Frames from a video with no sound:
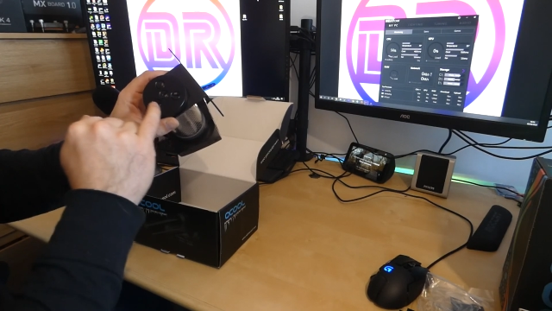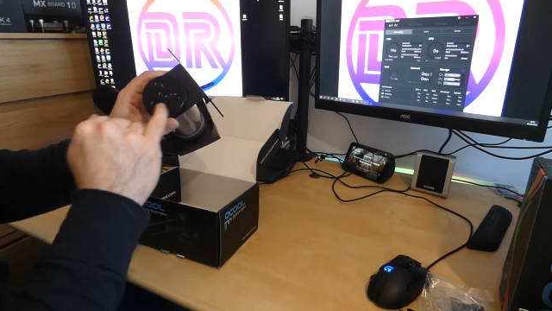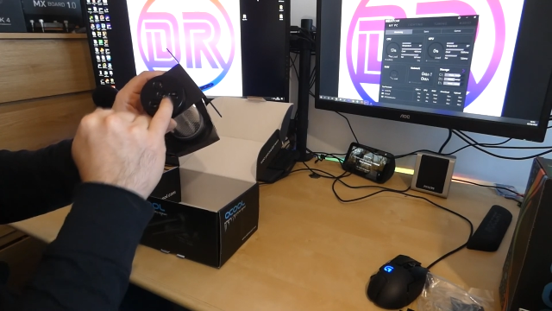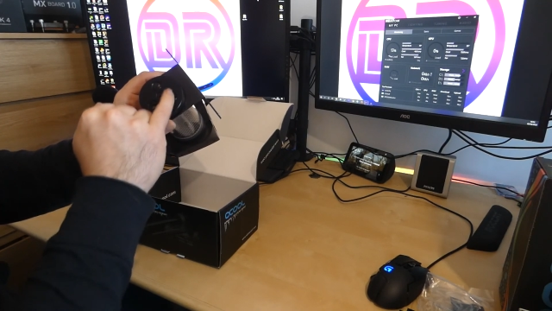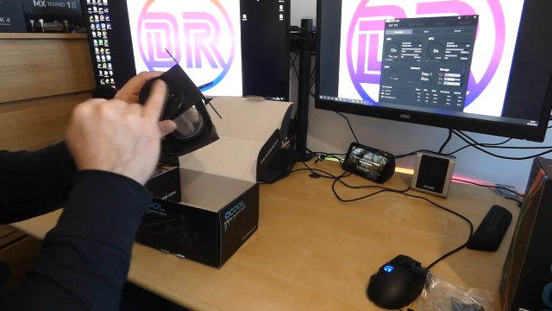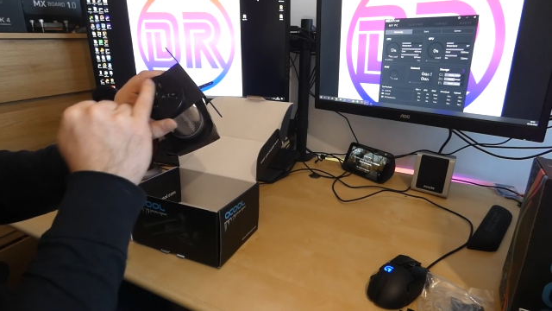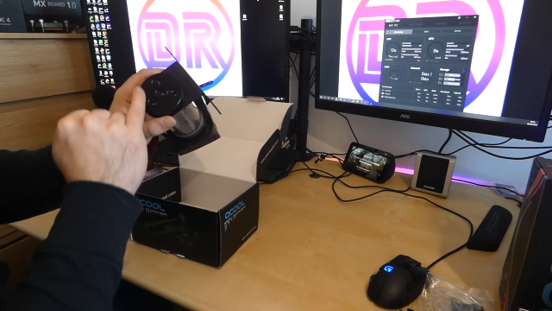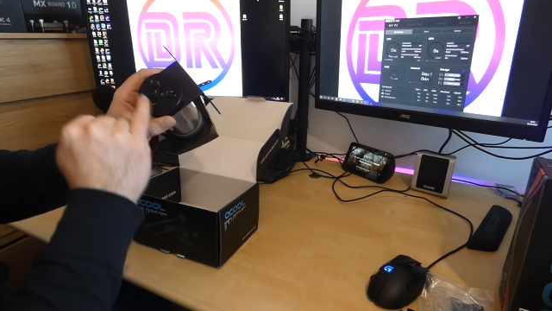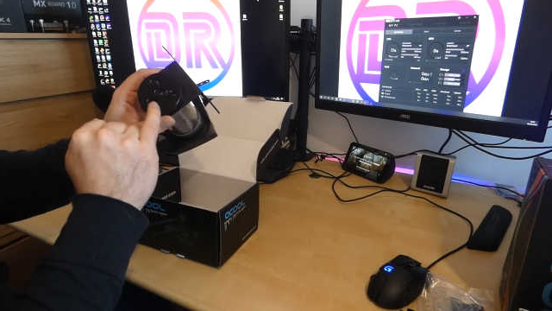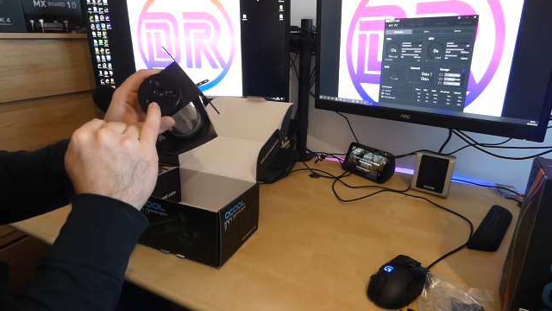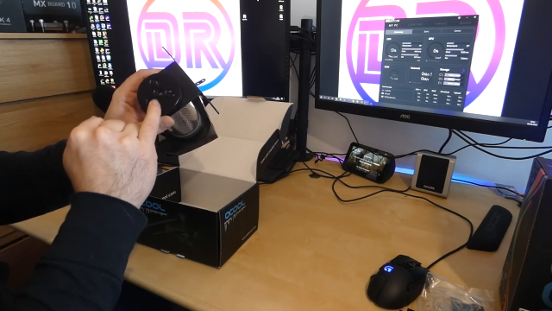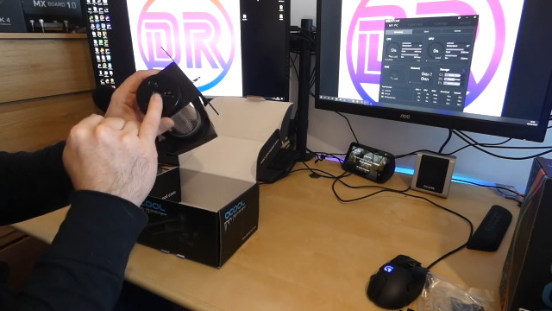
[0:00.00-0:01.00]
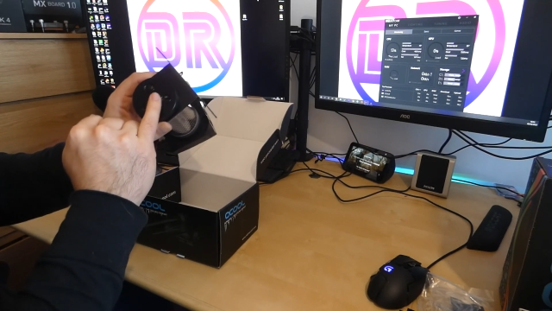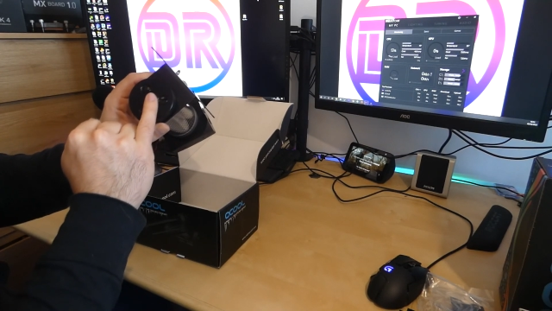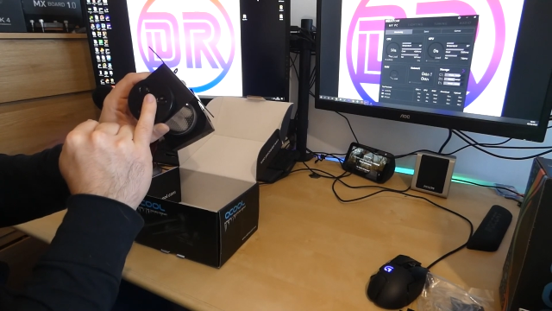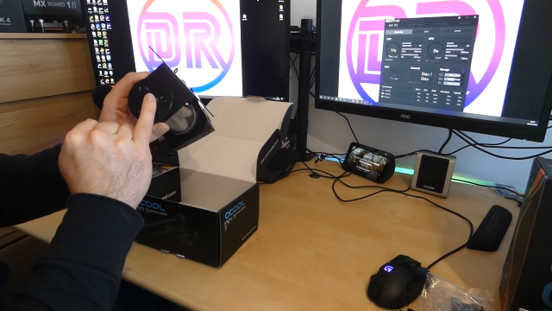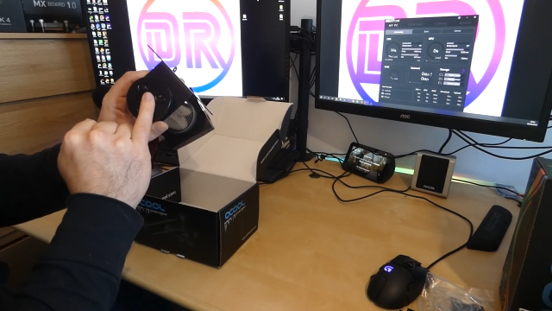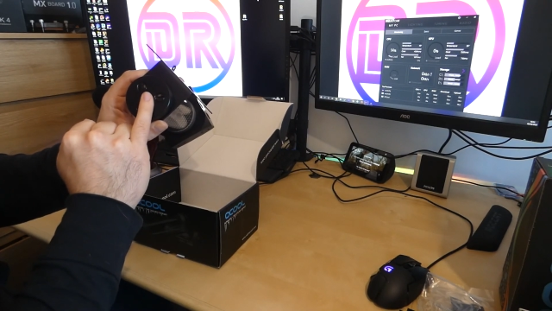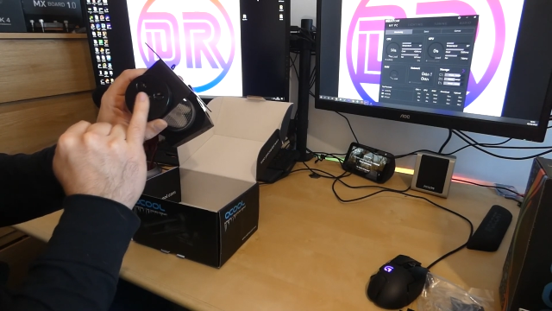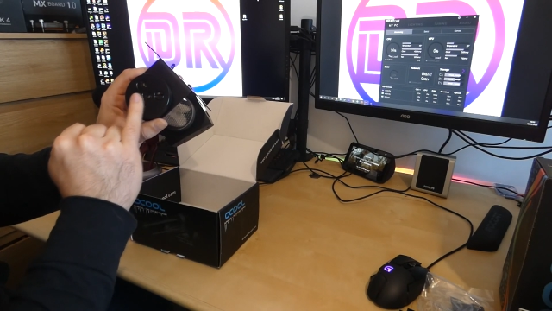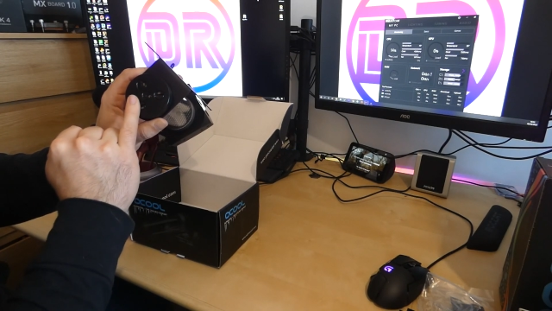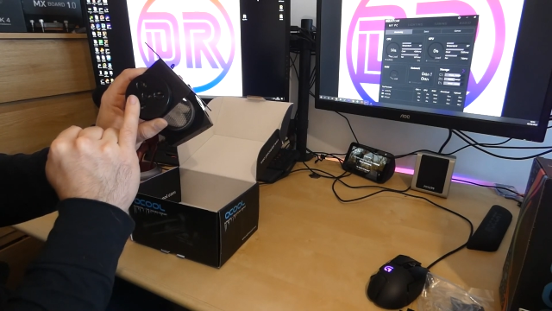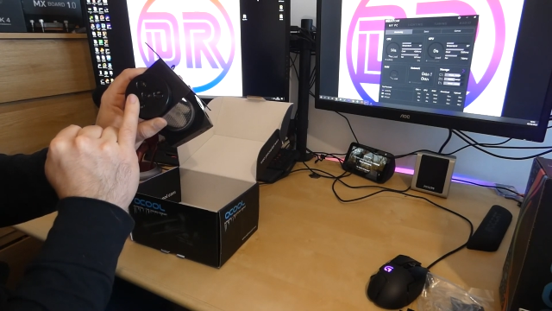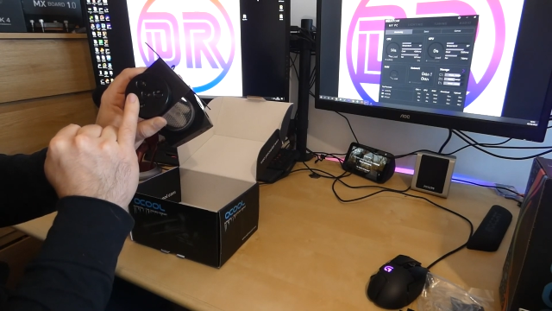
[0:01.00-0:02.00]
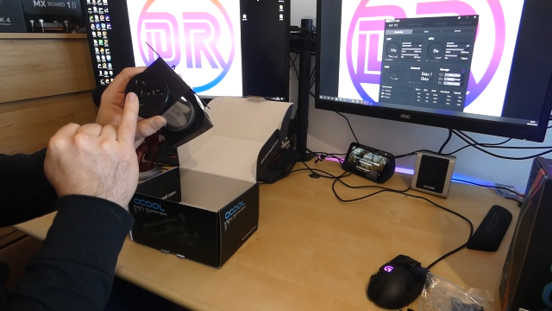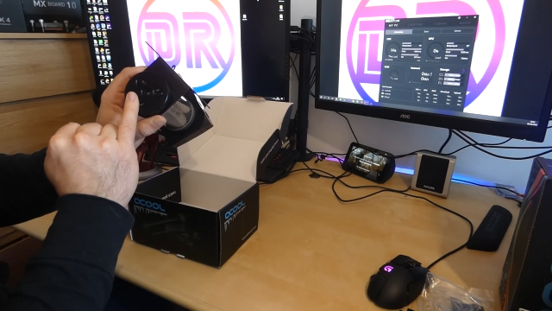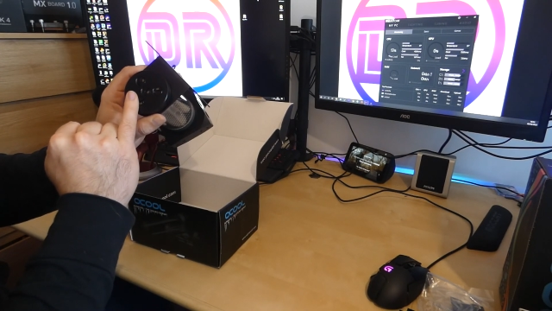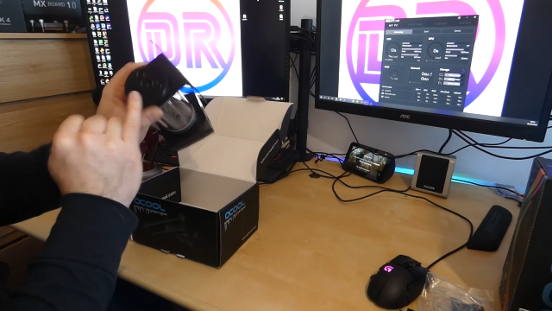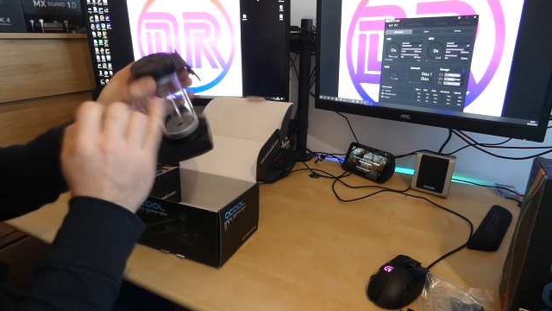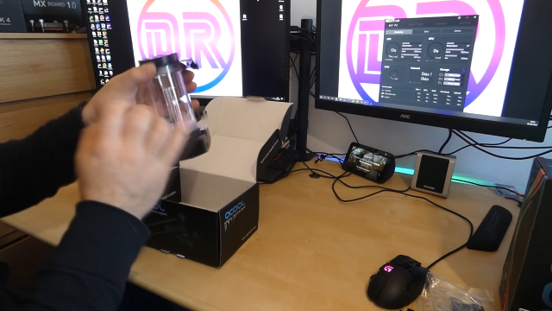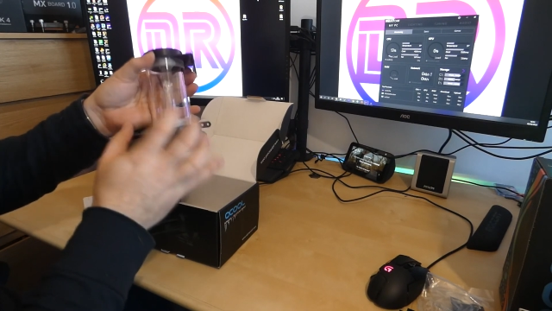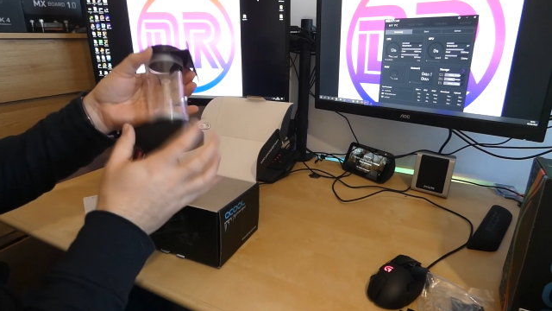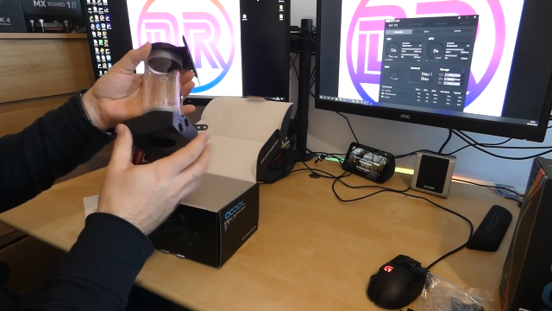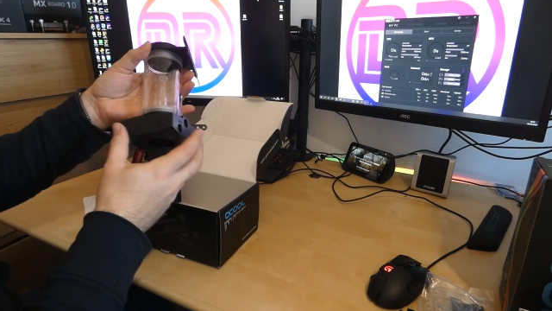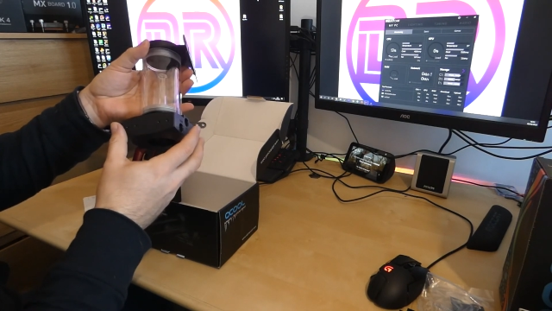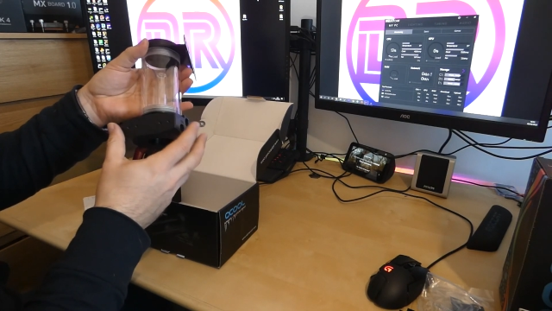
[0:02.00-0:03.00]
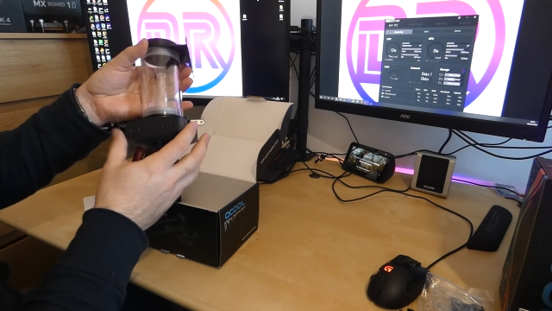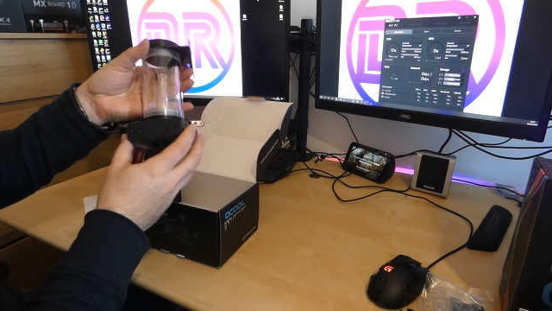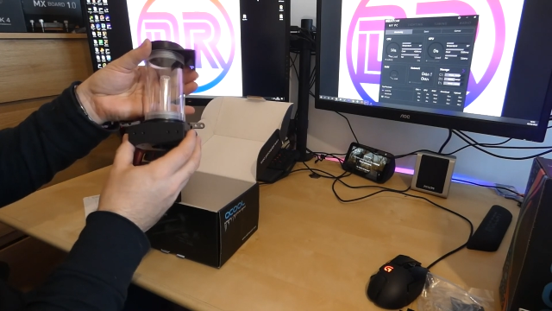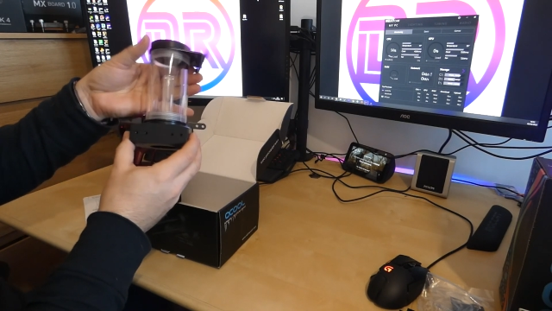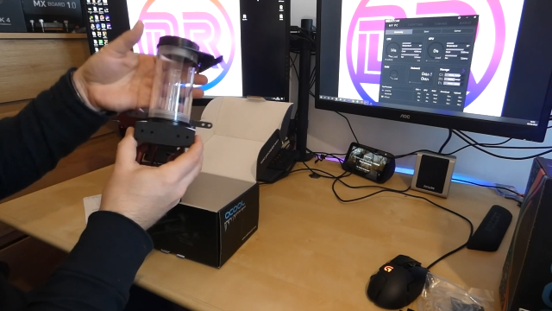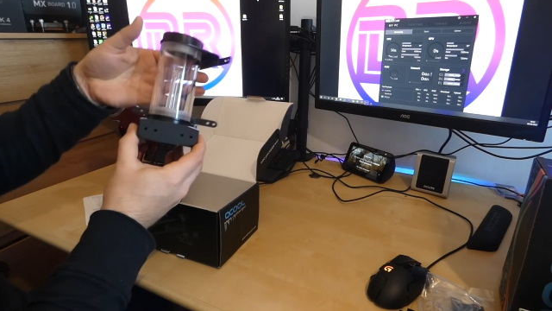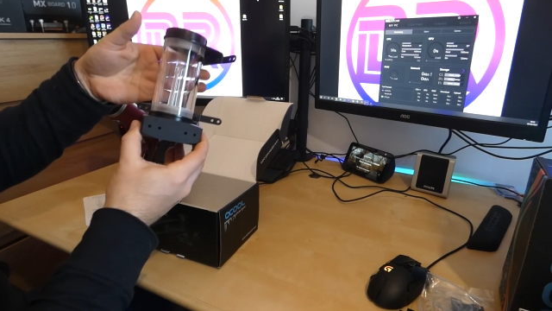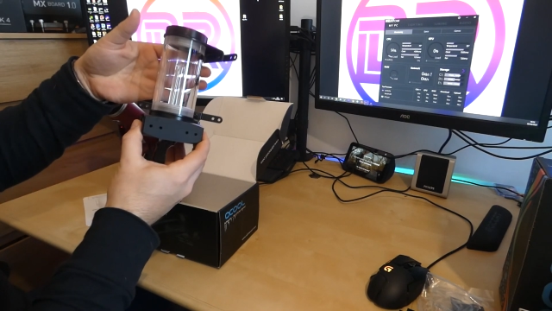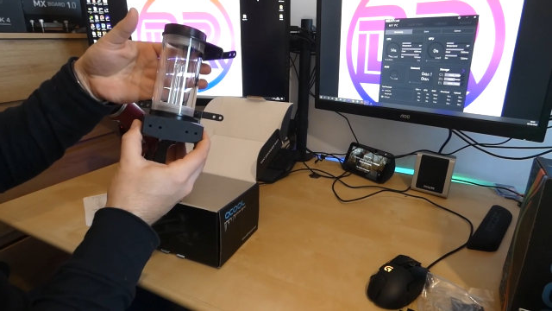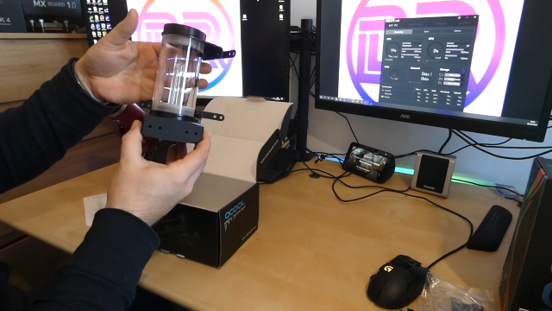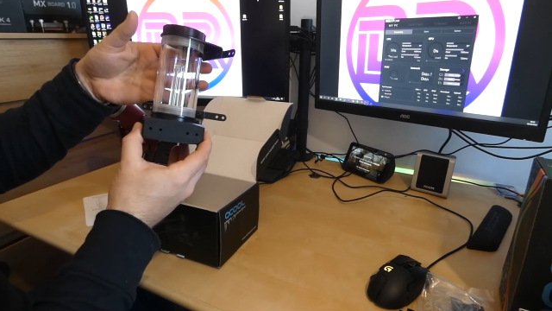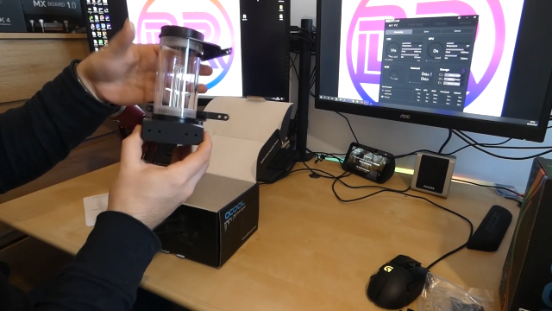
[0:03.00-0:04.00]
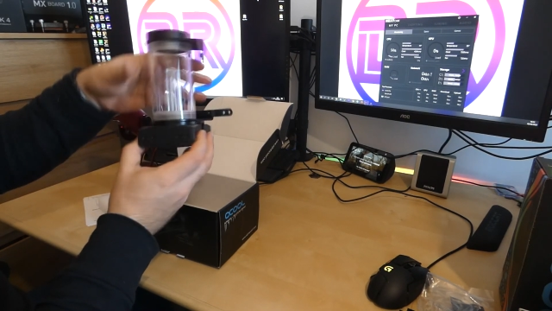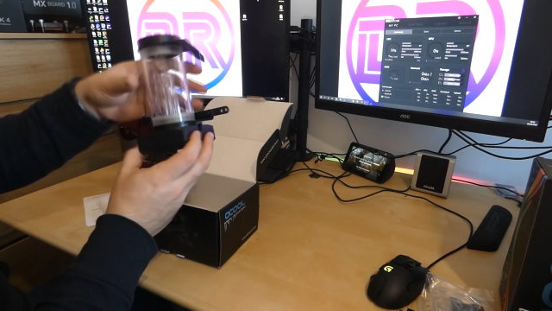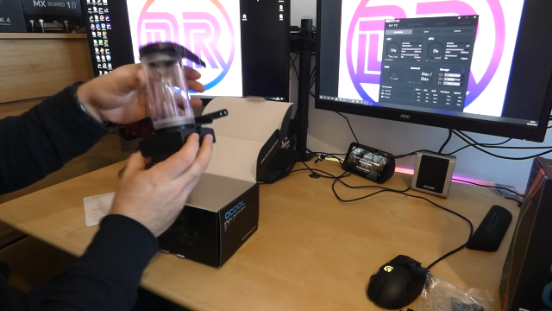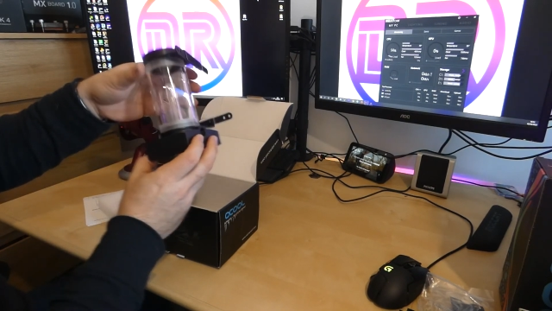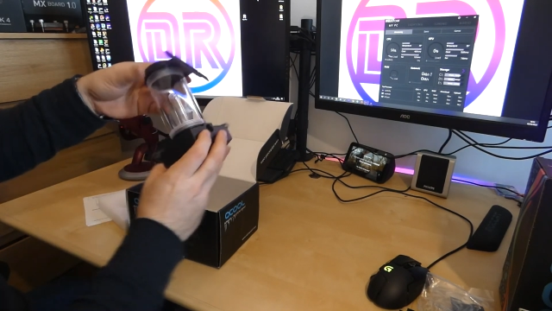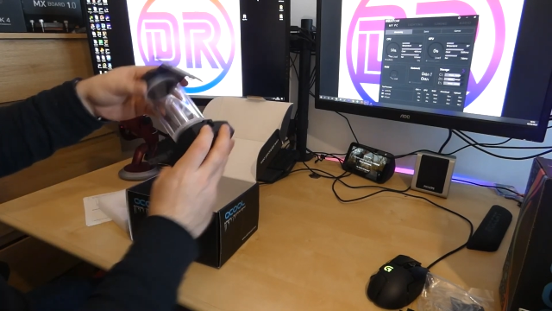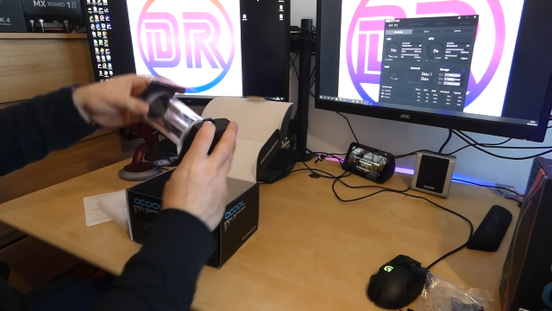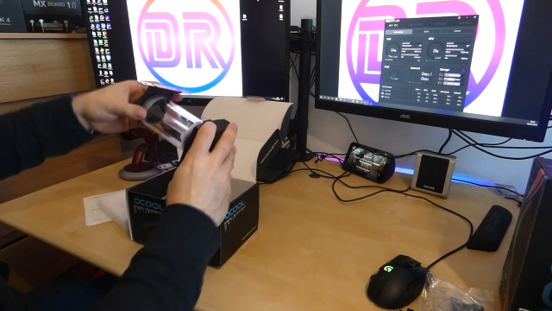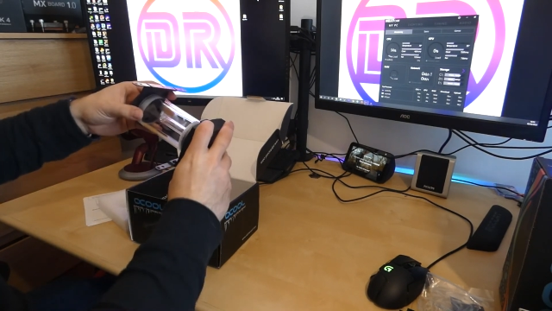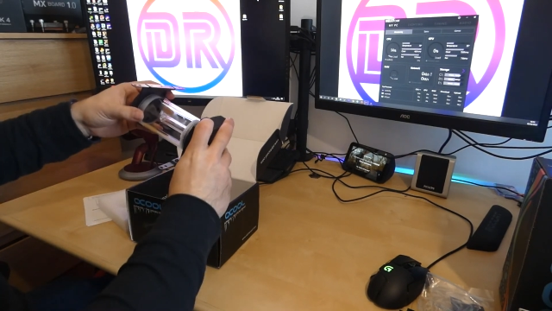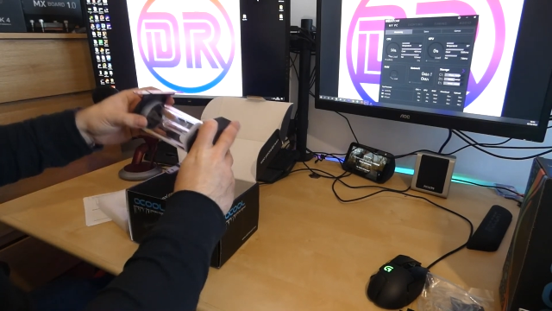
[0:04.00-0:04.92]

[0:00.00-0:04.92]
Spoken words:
[unreadable: no face in view]